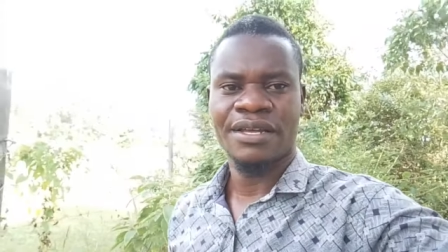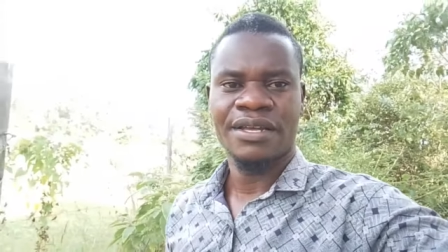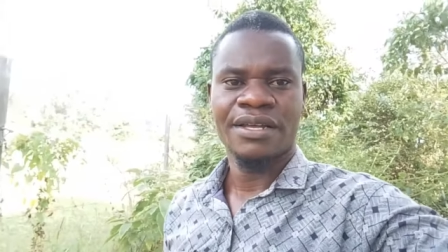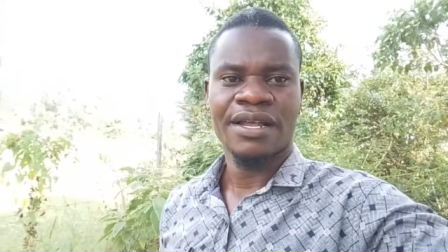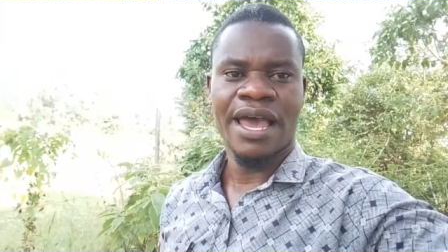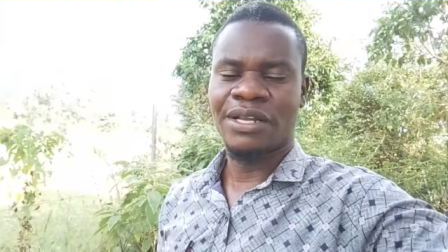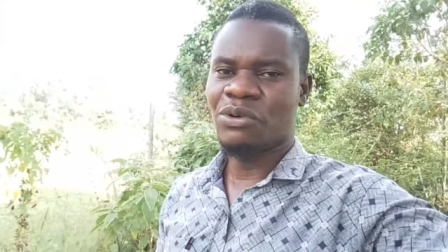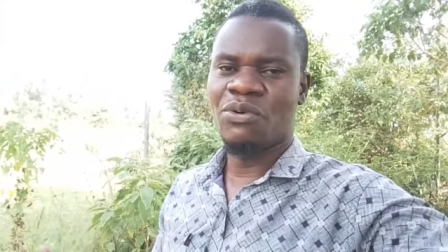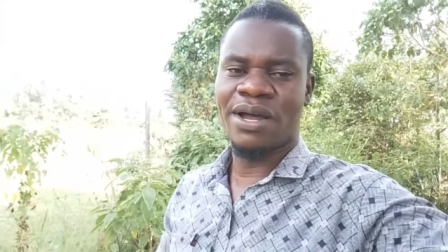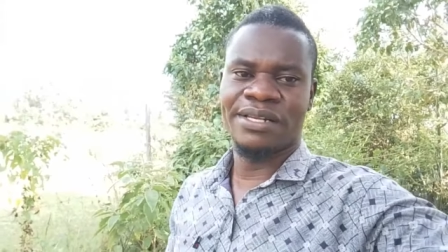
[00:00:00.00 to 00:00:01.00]
I do
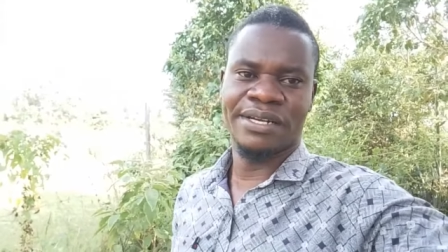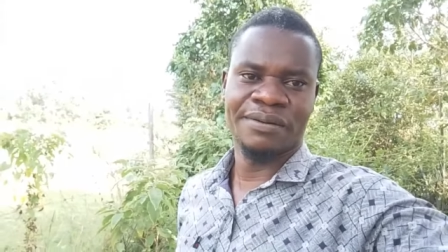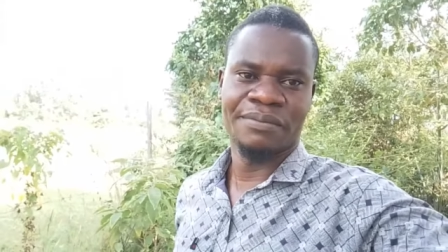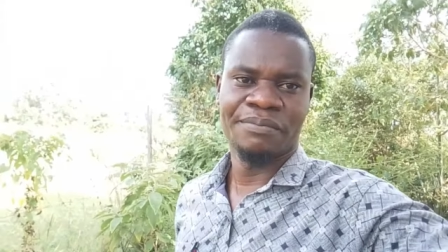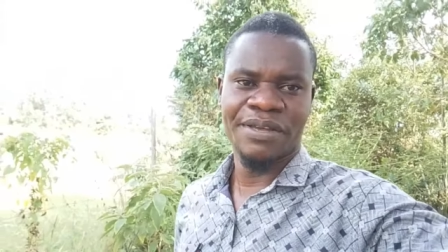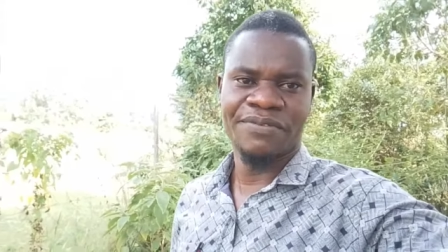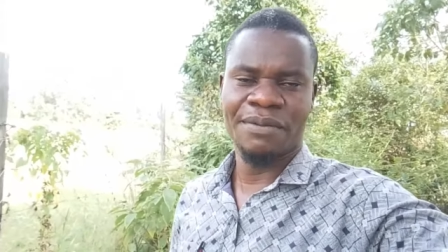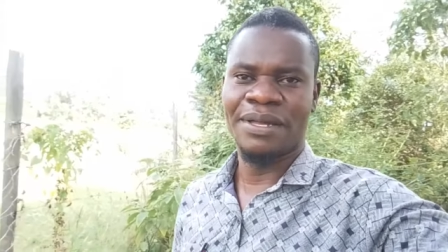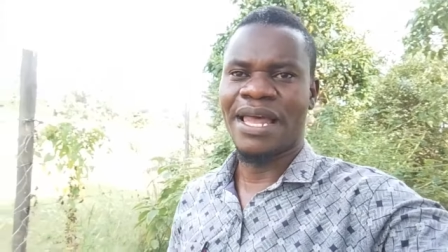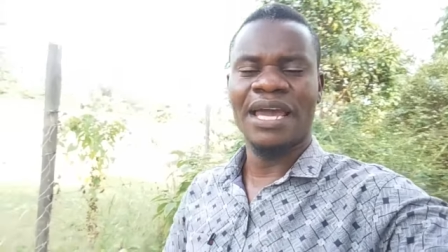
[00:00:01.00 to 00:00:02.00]
wonder, my family.
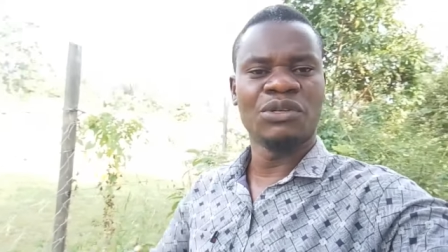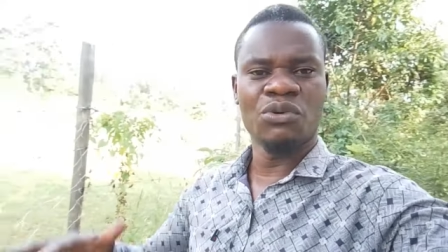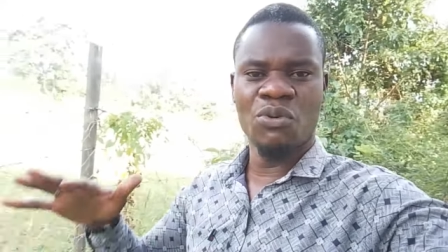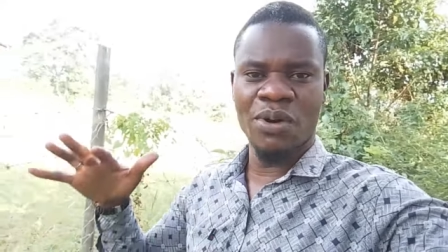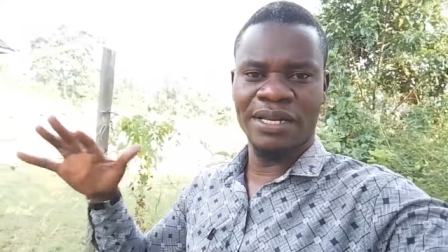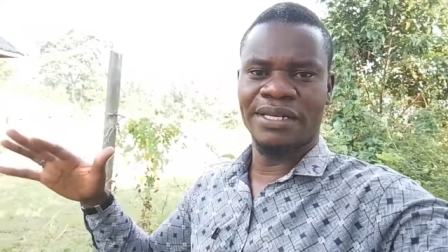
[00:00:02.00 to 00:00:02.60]
I do wonder.